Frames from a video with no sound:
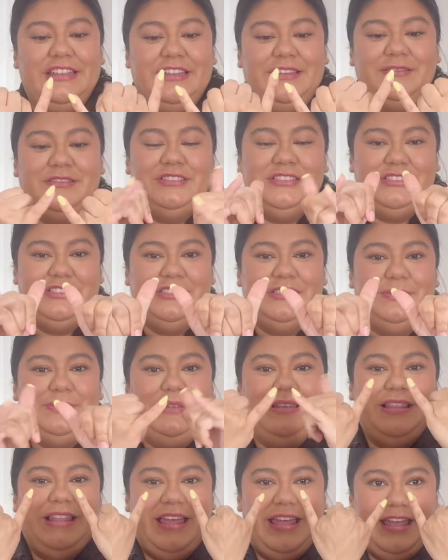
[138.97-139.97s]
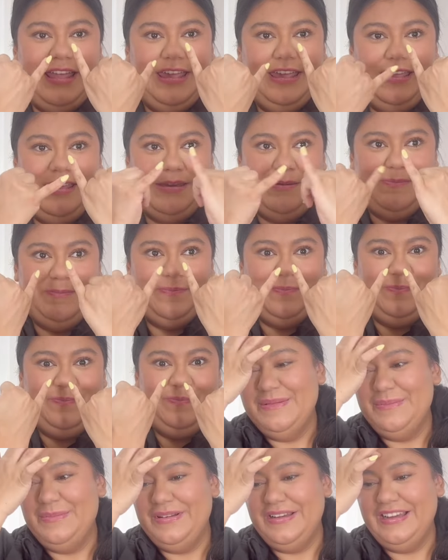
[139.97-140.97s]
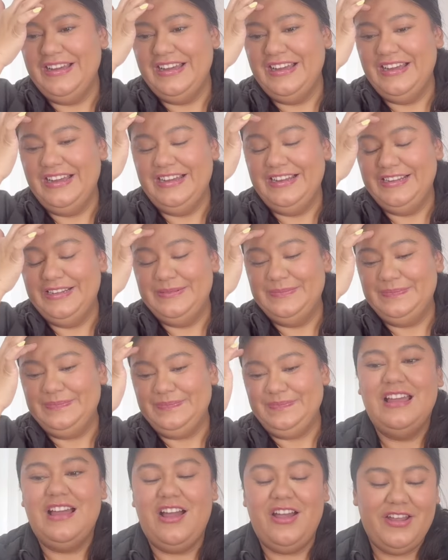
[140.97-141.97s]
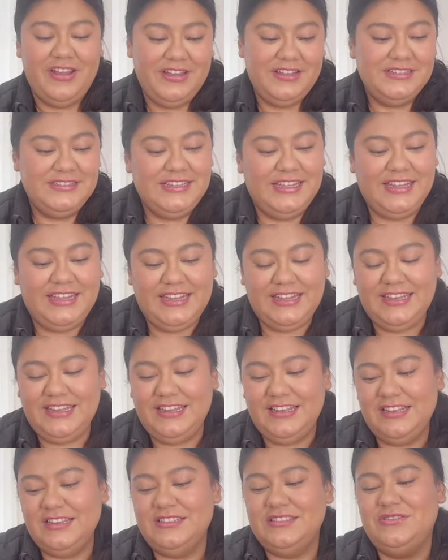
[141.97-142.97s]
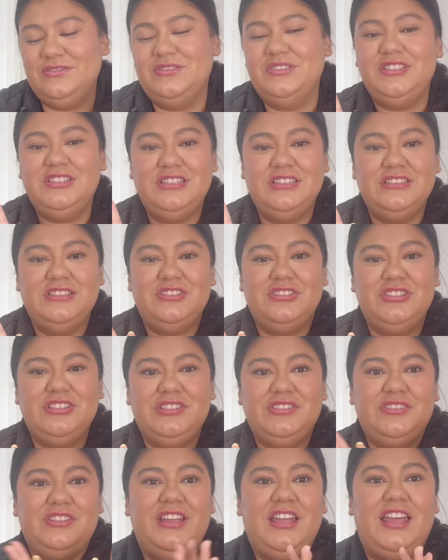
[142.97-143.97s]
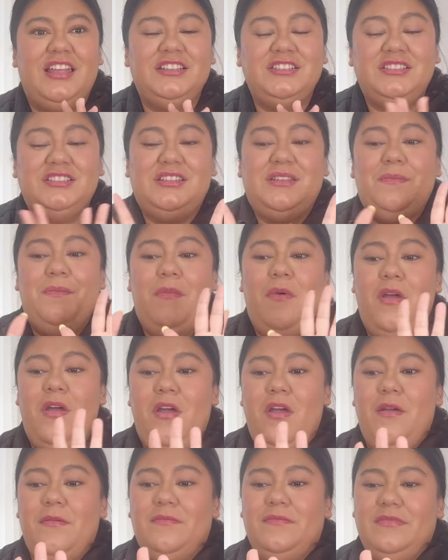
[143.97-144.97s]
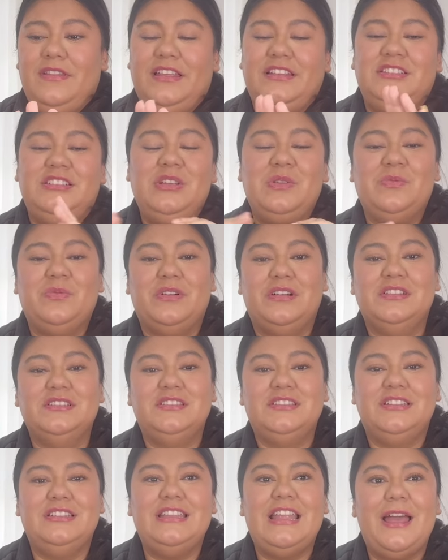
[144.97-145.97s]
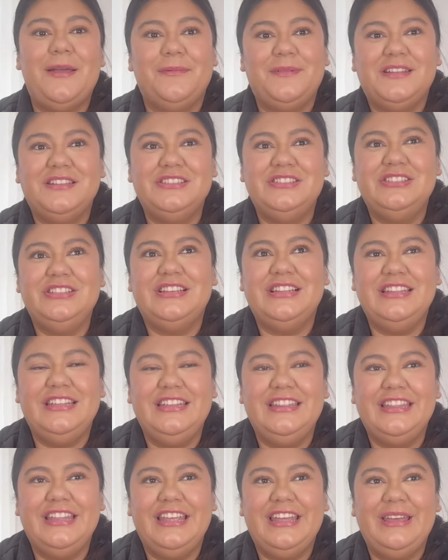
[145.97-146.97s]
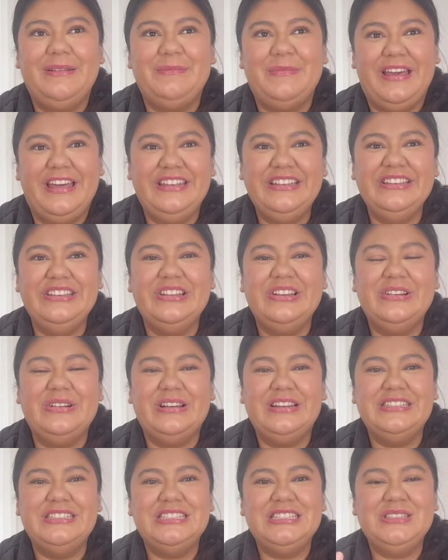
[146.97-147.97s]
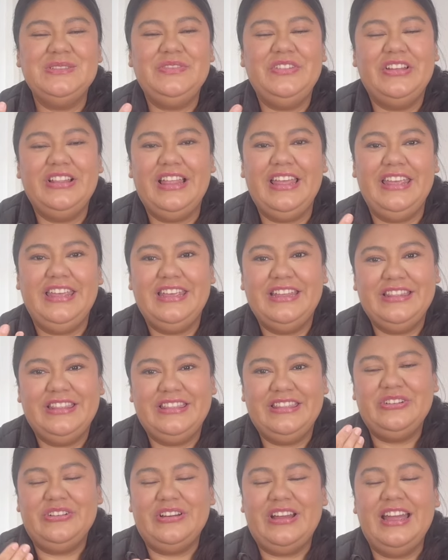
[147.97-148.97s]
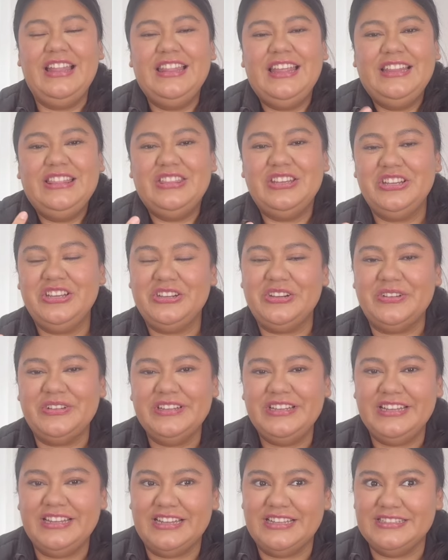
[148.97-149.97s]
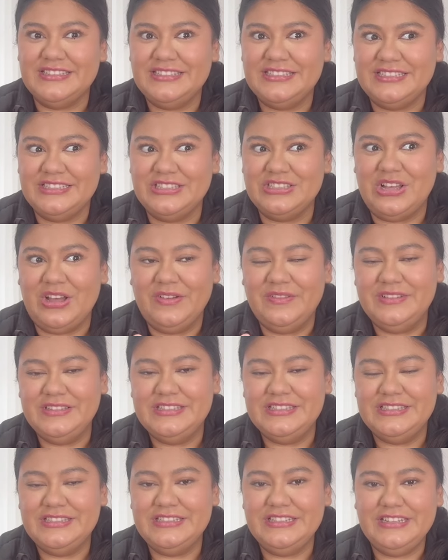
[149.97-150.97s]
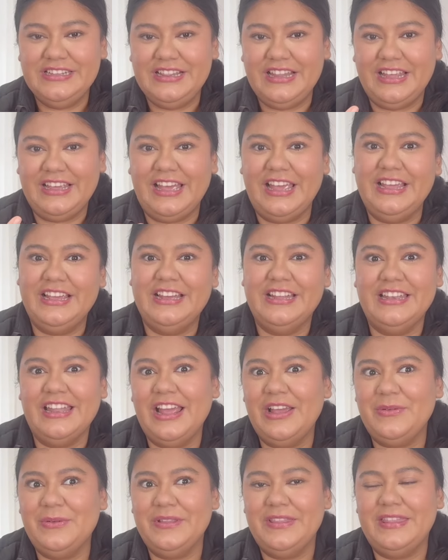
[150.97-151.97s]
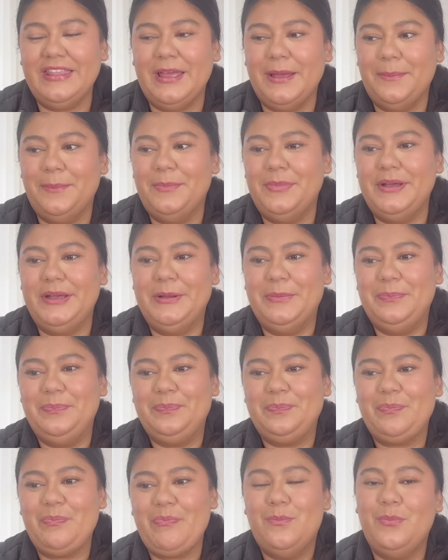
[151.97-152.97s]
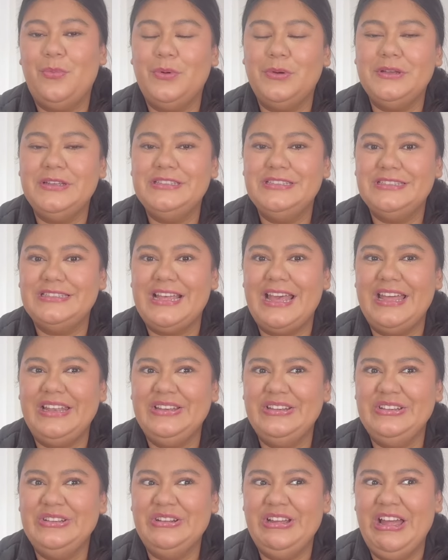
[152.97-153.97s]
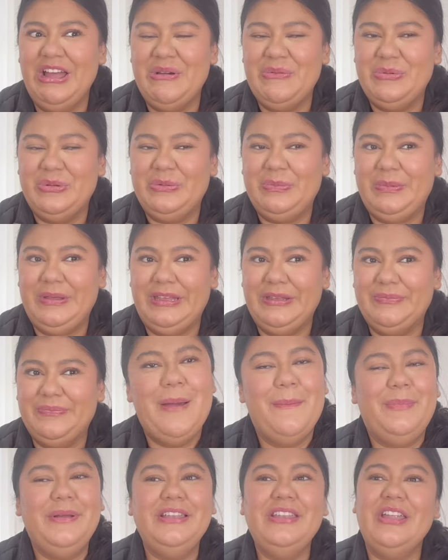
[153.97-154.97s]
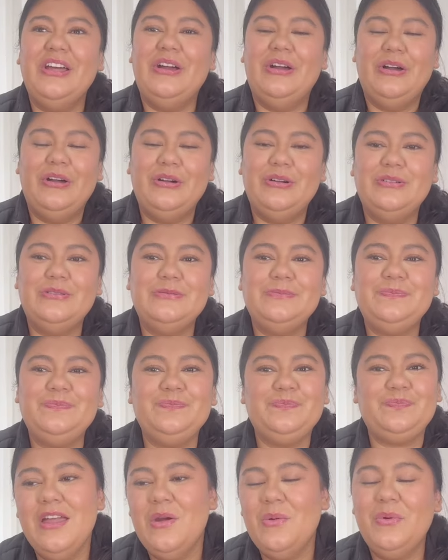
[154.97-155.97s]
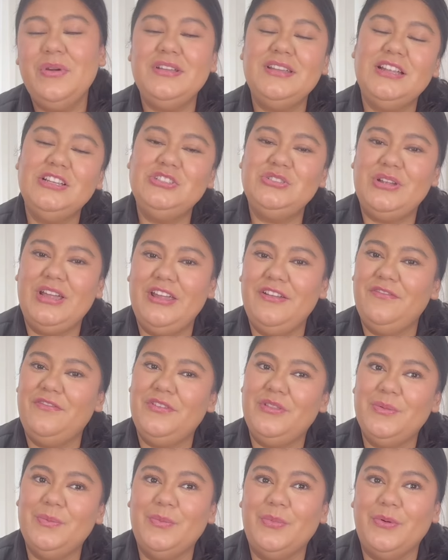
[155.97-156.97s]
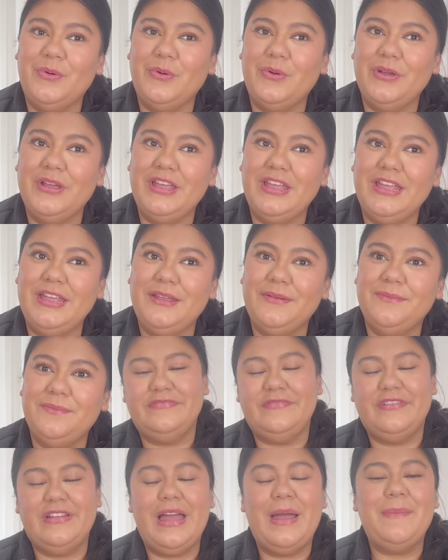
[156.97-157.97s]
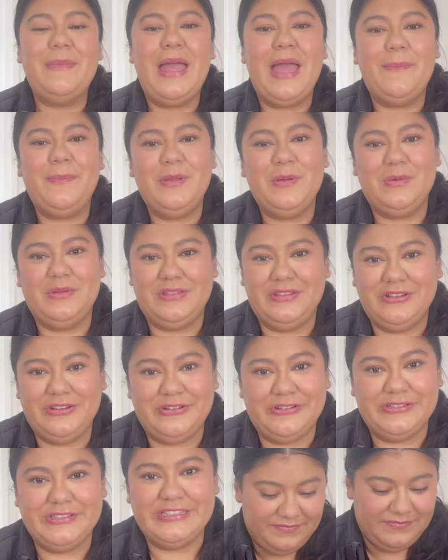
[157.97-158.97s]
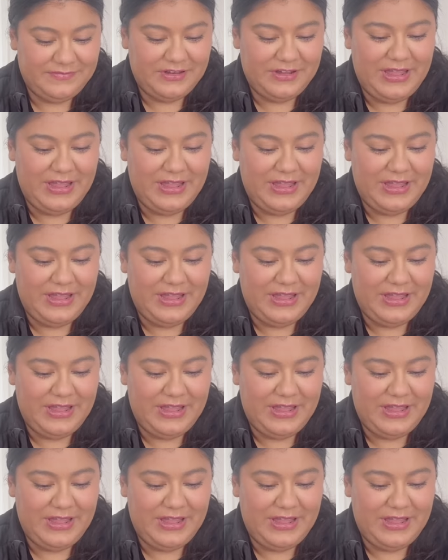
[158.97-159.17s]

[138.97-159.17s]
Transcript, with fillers: I should just be like, but um, Arya's like eating as soon as she dirties her hands, she's like, "Mom," like she wants a napkin to clean them. I don't know. I just feel like it, I like the girliness because obviously, like I connect with them. But boys, I don't know how it would be. But no, we're not trying for the boy. I'm happy with the girls.